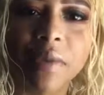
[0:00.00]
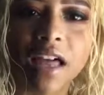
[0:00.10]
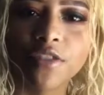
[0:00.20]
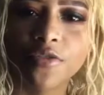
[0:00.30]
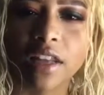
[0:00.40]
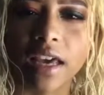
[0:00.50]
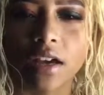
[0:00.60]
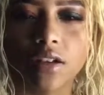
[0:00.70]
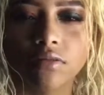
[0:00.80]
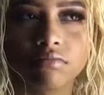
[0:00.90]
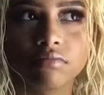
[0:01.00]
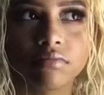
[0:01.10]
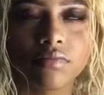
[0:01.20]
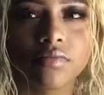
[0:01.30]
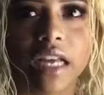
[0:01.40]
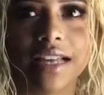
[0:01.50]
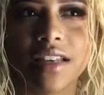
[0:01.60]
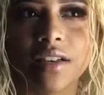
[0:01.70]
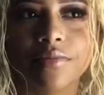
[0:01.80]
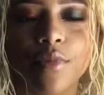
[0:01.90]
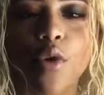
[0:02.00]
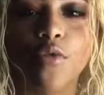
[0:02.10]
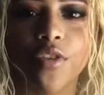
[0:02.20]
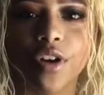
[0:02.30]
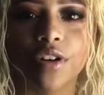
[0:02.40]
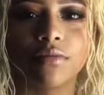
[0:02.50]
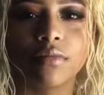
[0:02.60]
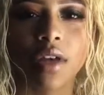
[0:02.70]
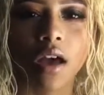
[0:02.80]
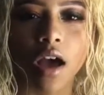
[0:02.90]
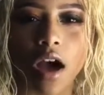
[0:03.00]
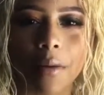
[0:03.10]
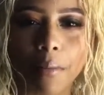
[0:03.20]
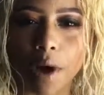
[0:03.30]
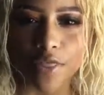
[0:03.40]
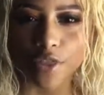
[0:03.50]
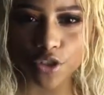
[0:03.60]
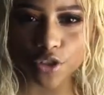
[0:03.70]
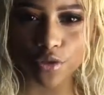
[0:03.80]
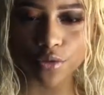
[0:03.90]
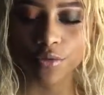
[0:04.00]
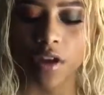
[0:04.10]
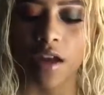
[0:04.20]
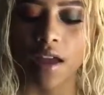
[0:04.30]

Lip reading: palette for like I say over a month or two,